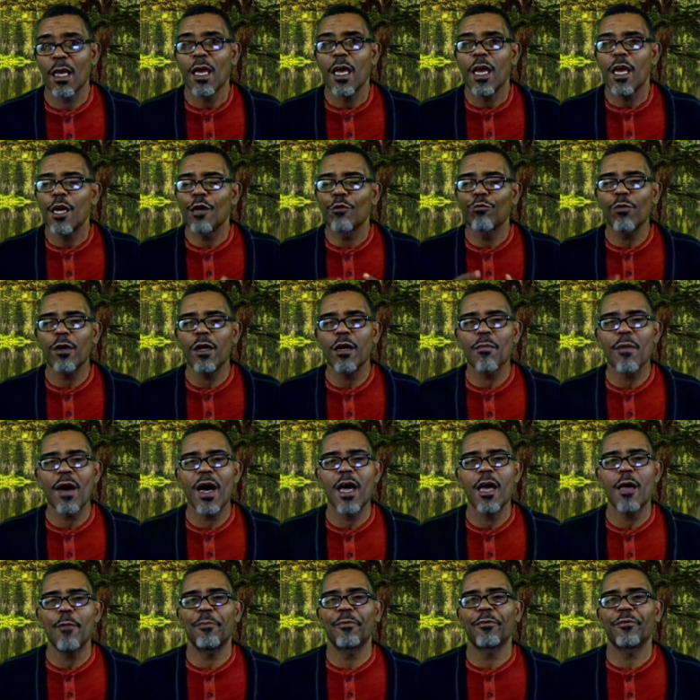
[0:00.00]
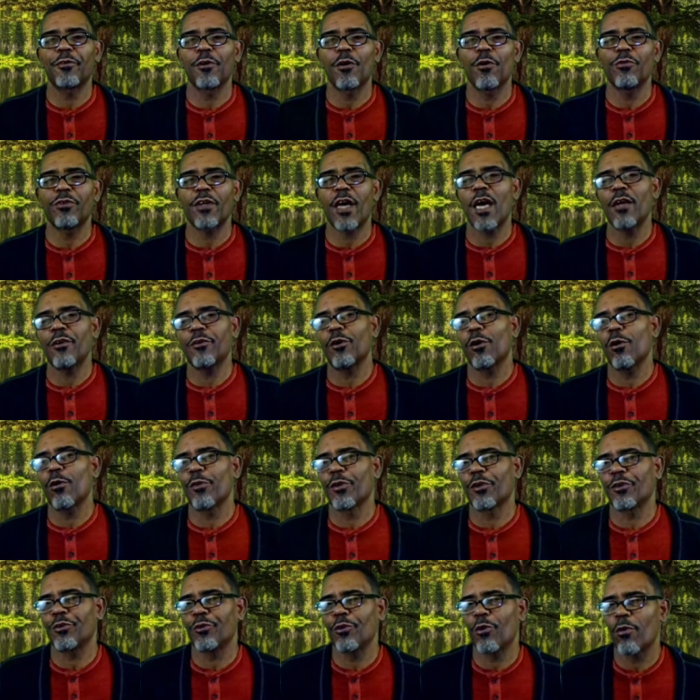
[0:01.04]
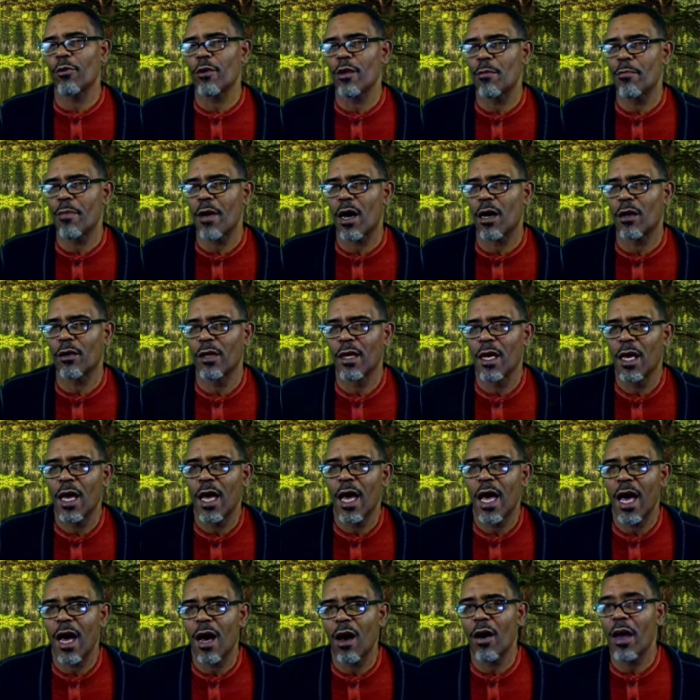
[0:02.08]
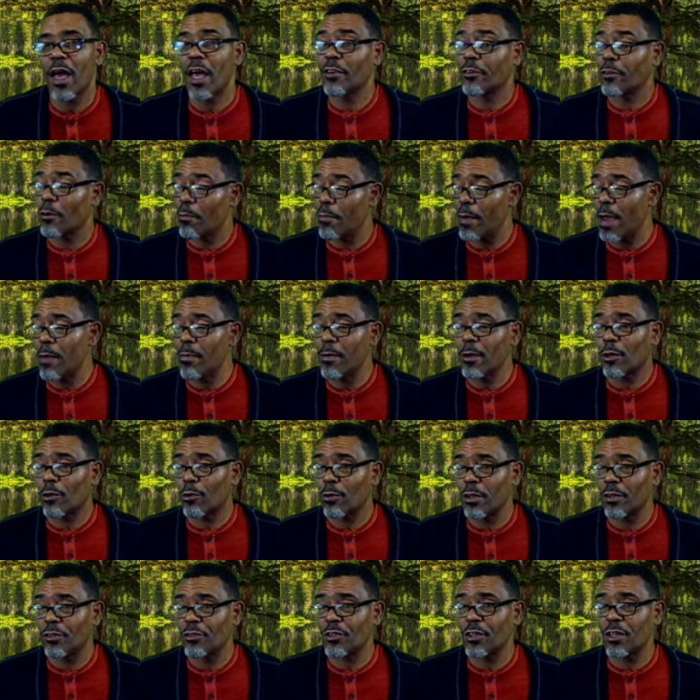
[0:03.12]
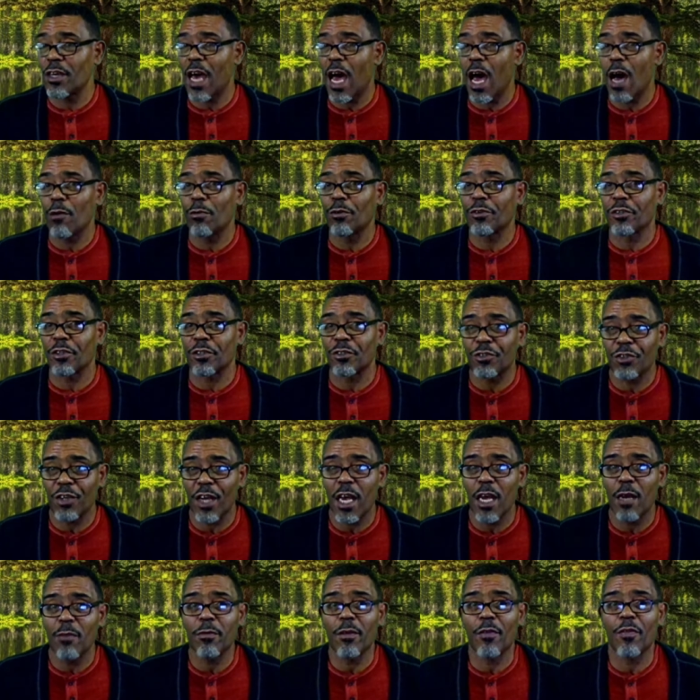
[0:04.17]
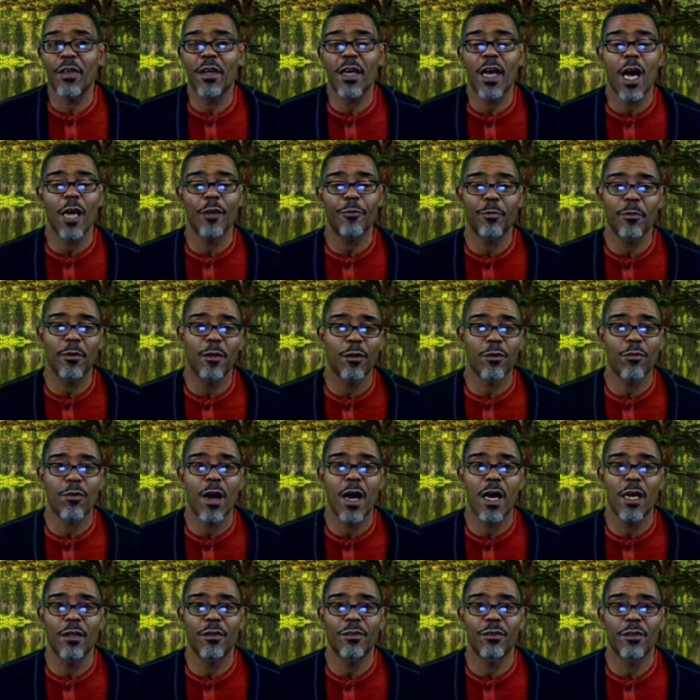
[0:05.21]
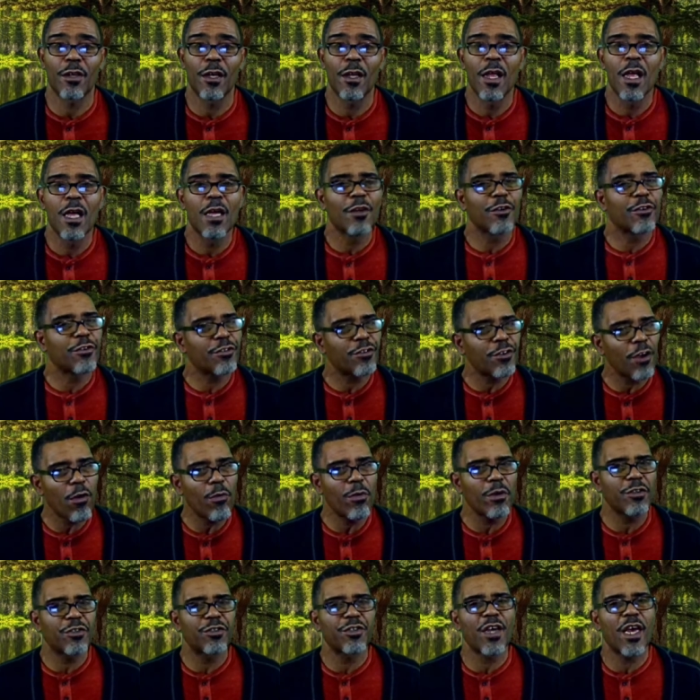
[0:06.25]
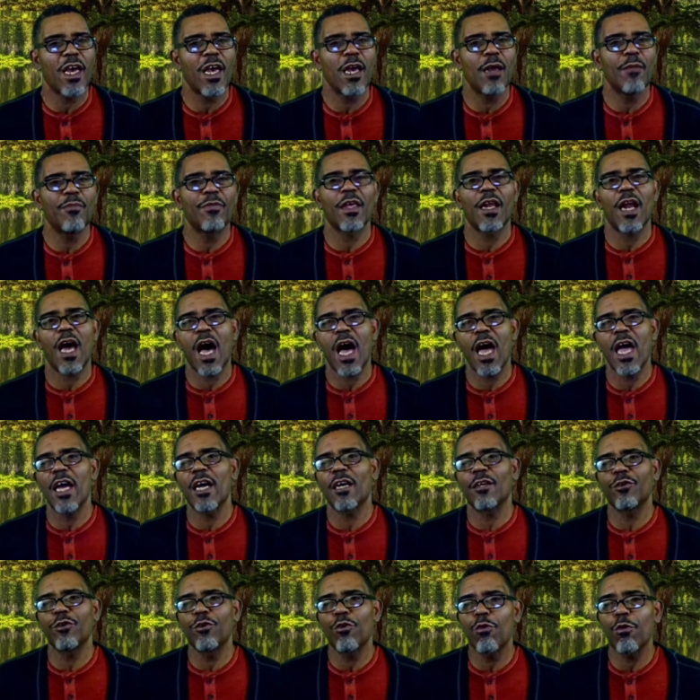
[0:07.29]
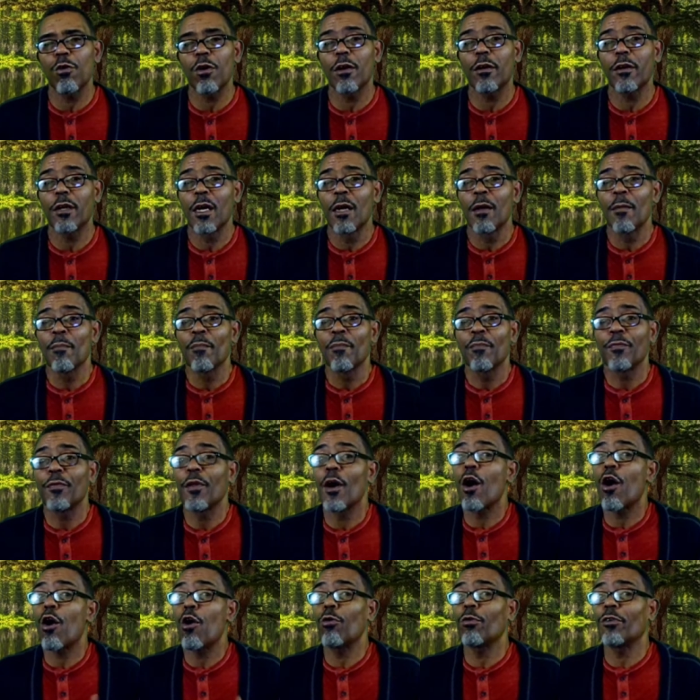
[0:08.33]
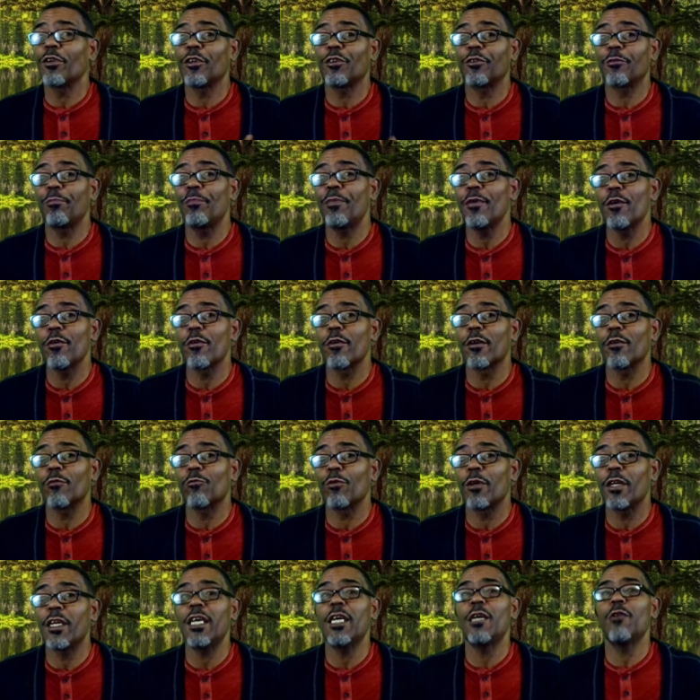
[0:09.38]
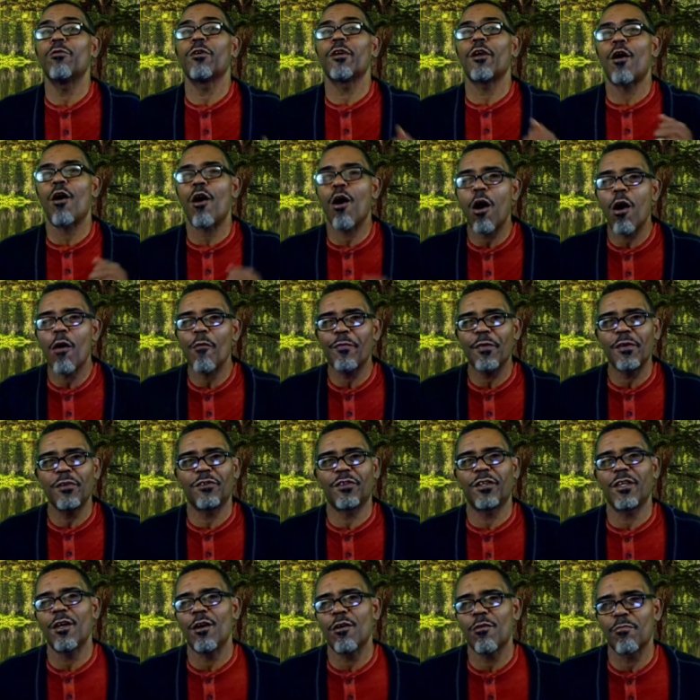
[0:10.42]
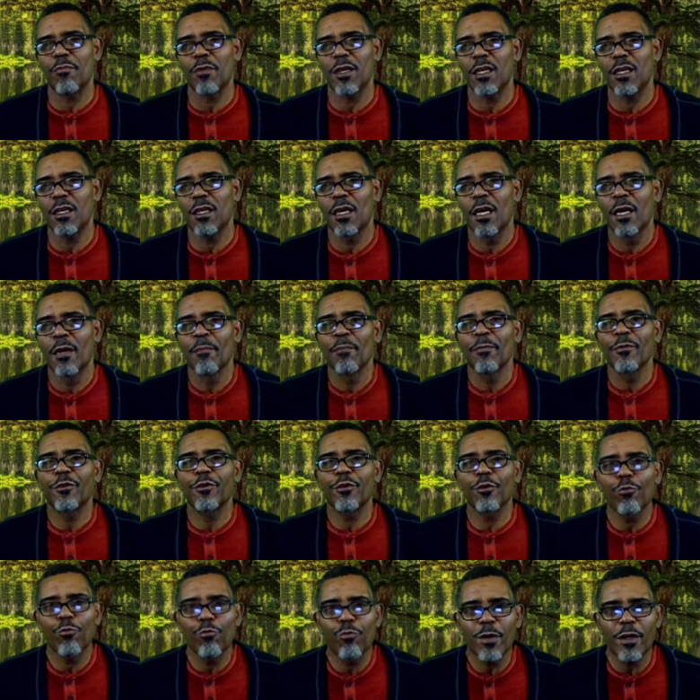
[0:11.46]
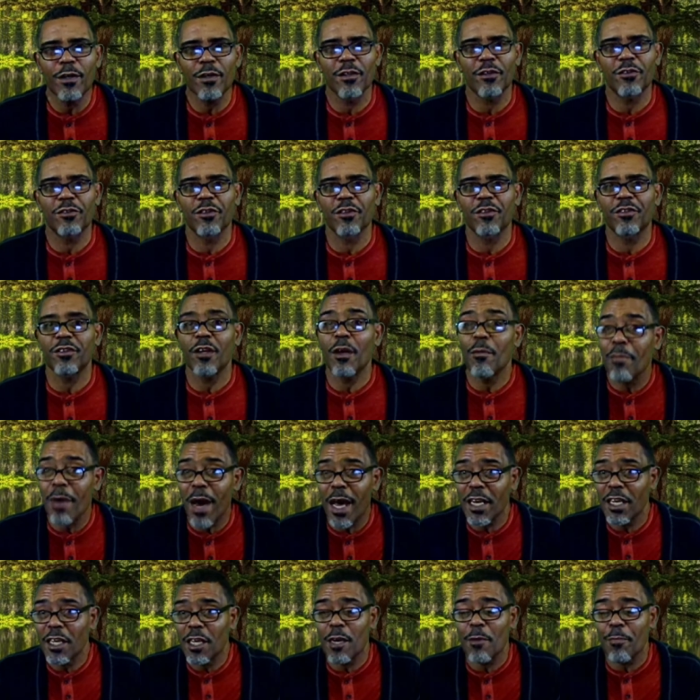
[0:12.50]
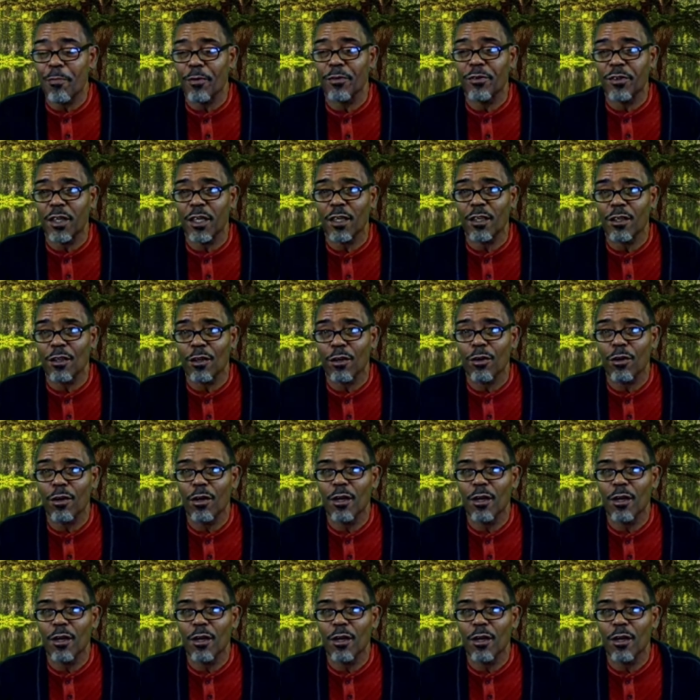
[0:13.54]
In one of my episodes, I told the story about how, as a baby Christian, I was ashamed of the gospel of Christ. So ashamed that I ignored the Holy Spirit when He would often tell me to witness to somebody in particular.